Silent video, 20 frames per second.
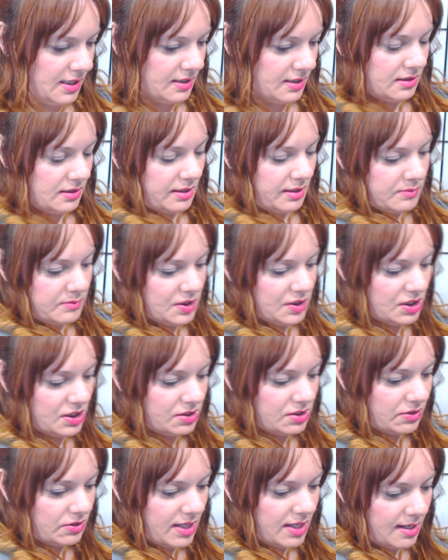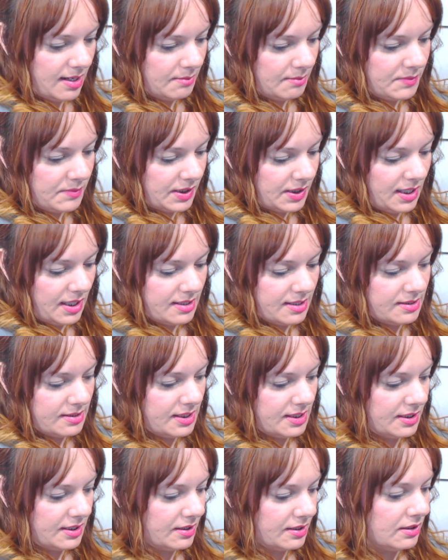let me just grab the
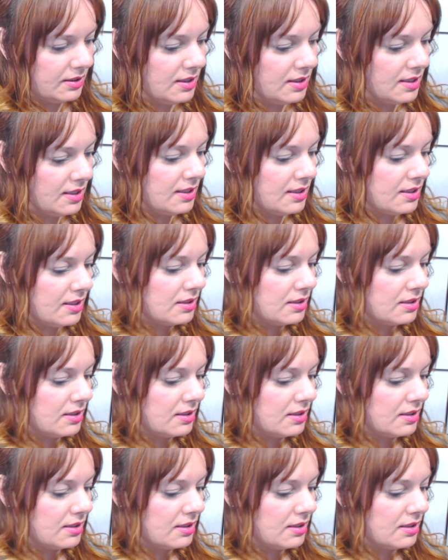case here.